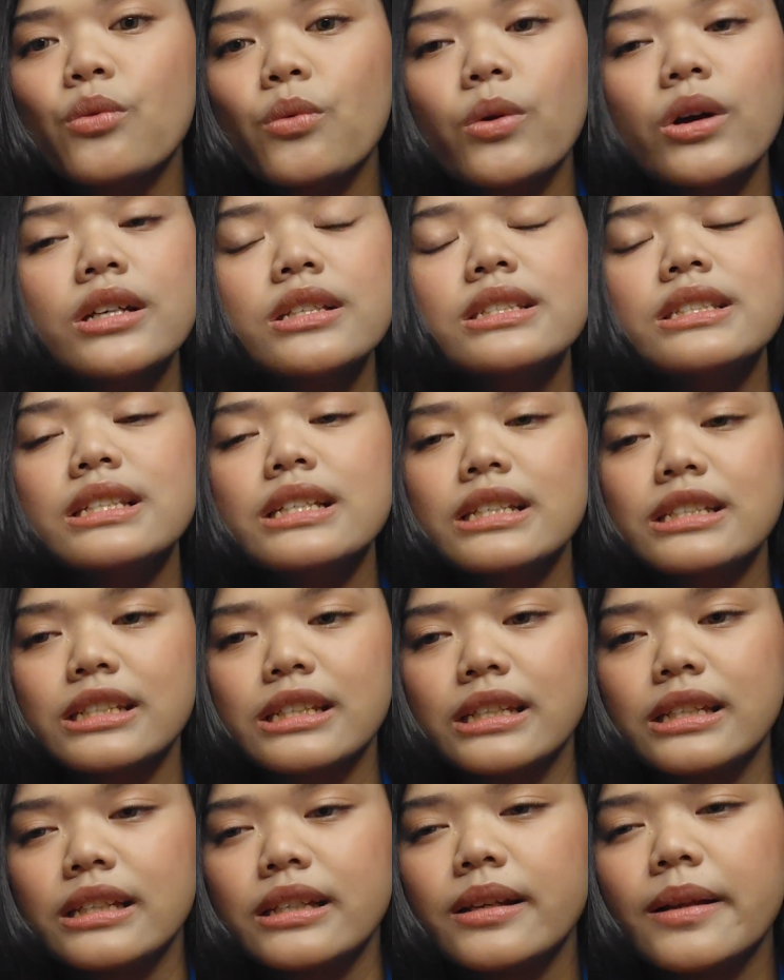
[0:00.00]
was
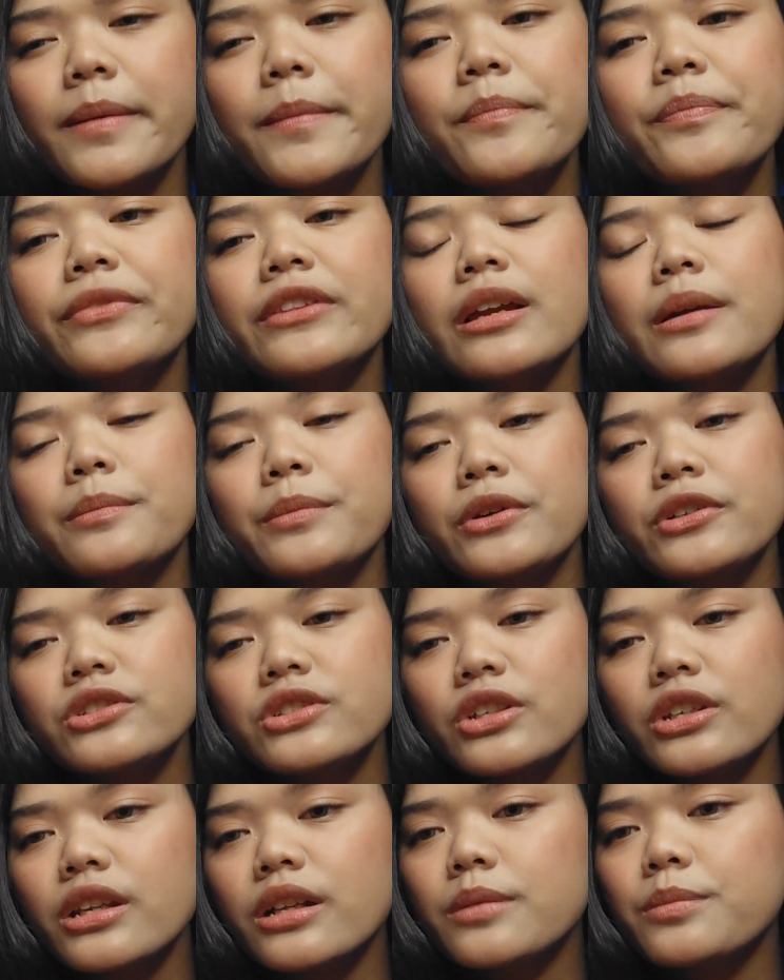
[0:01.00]
eating.
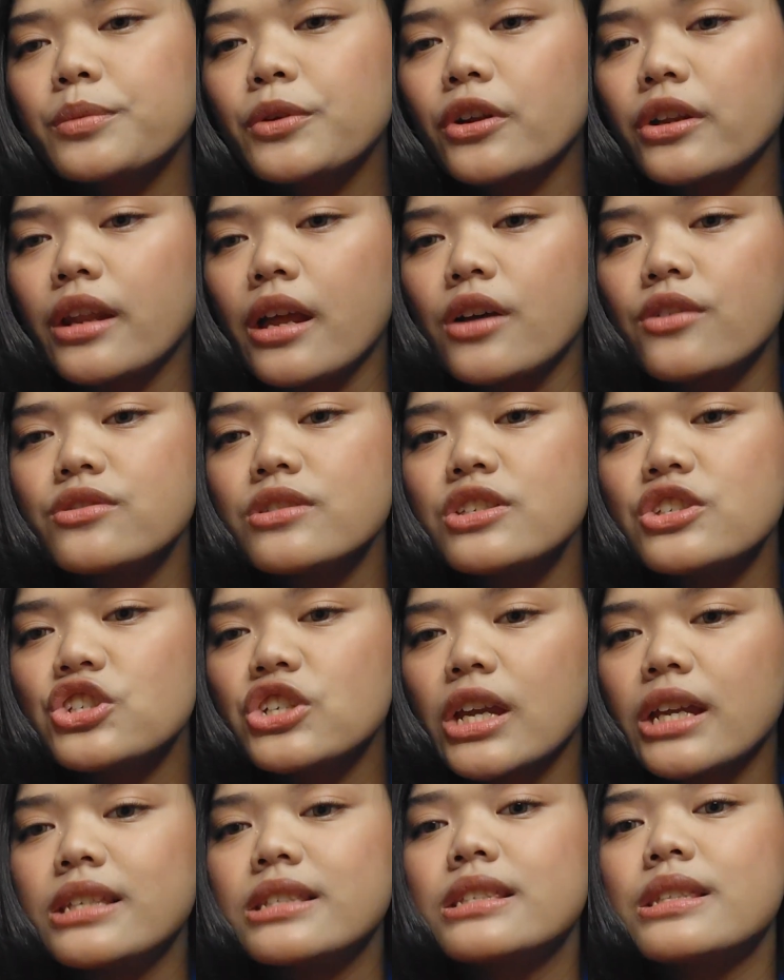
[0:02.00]
Personal pronouns
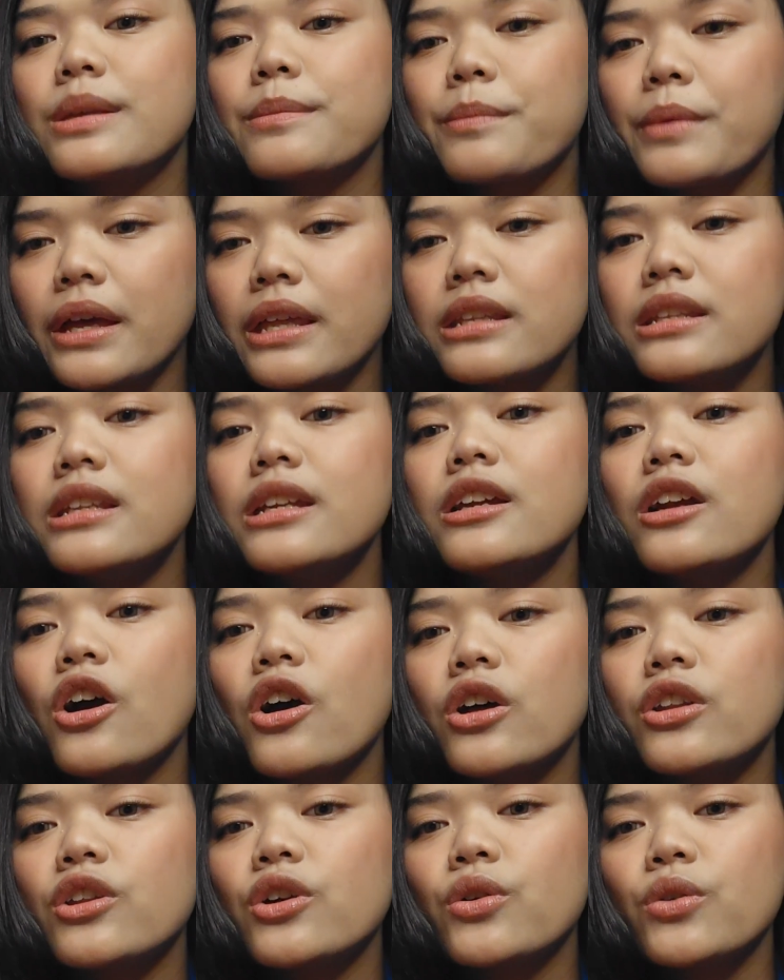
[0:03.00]
change depending
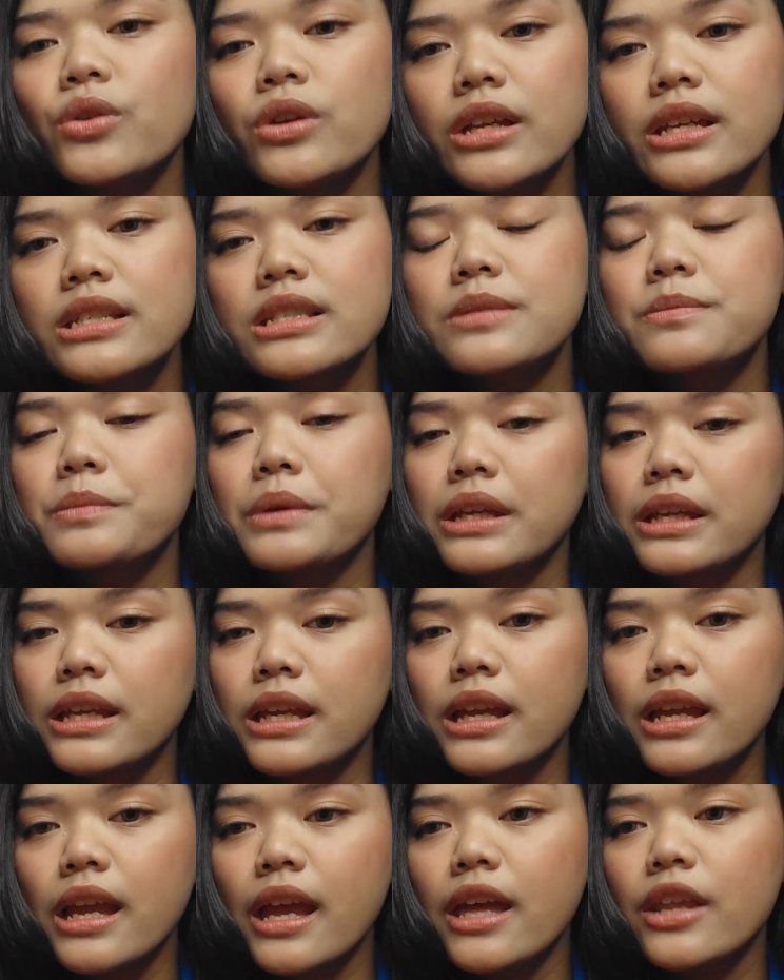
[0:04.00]
on who is
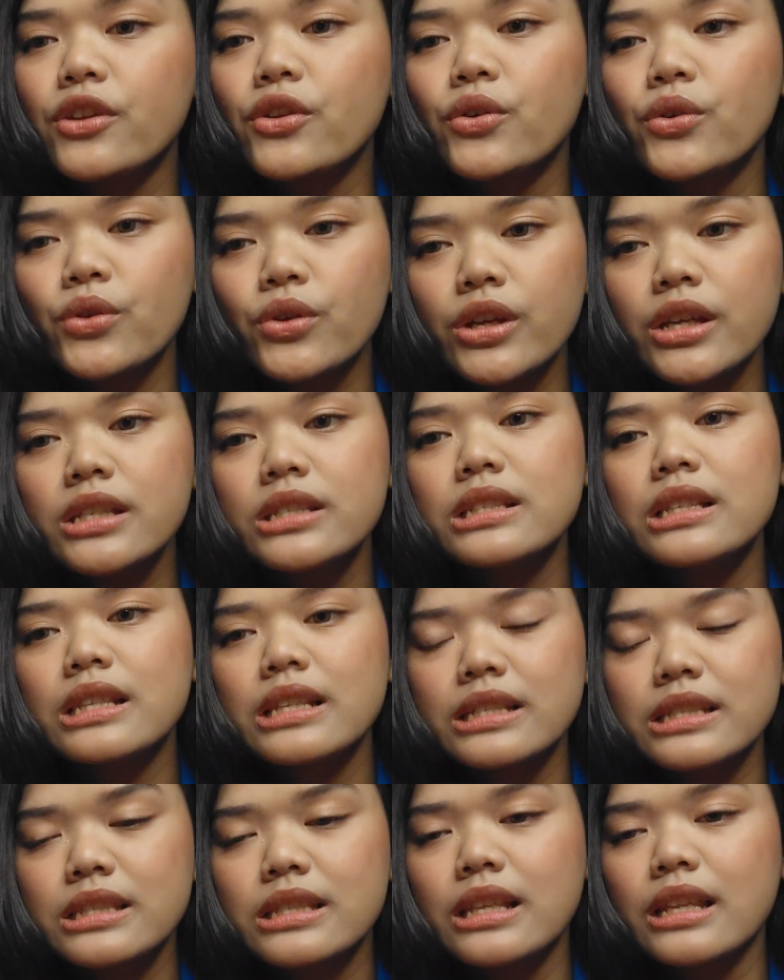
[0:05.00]
speaking and who is
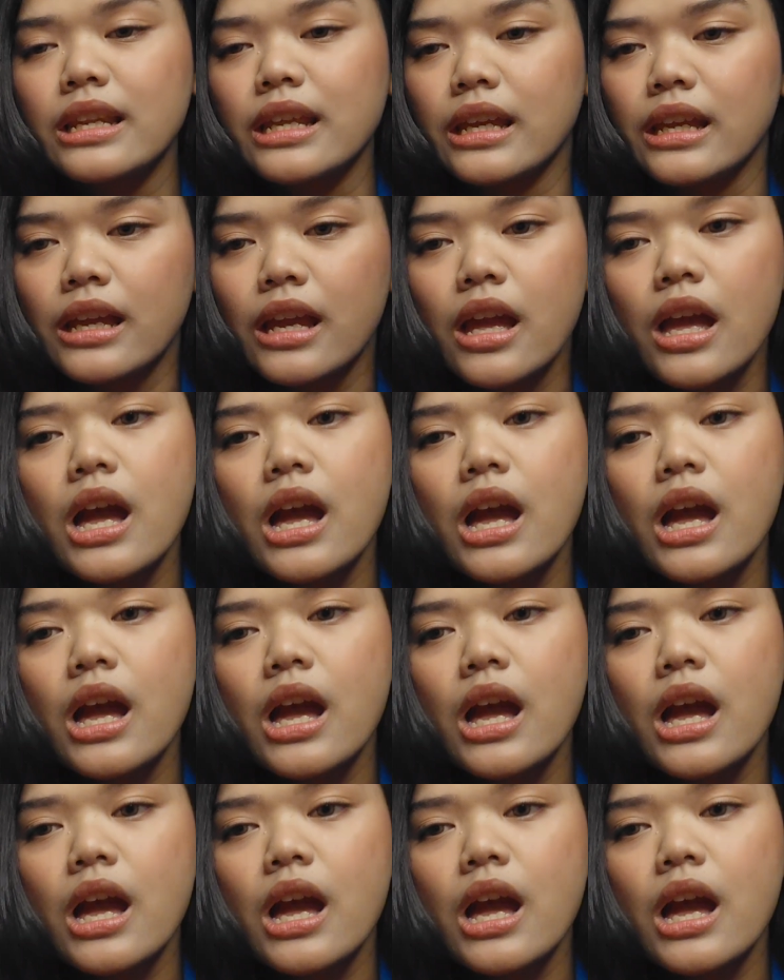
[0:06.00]
listening.